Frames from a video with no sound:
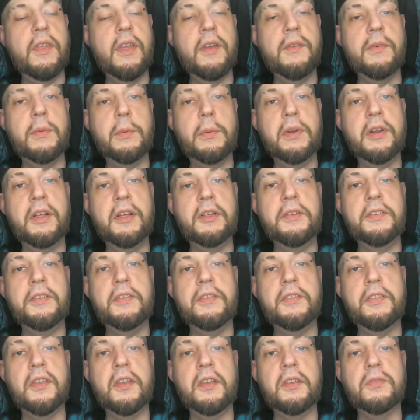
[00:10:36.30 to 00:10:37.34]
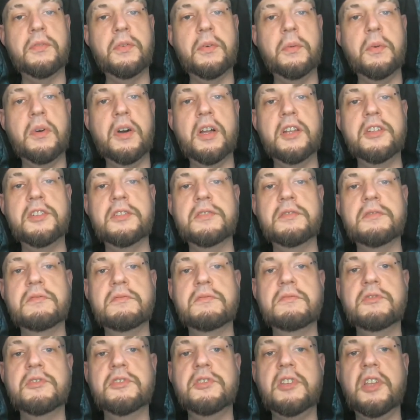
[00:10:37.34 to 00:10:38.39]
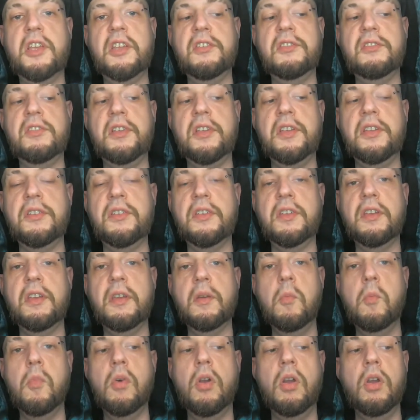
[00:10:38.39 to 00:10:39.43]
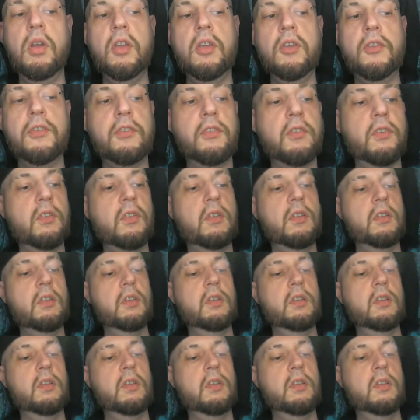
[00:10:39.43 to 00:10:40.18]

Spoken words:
to everyone else, thanks for watching. Stay sleazy. Peace.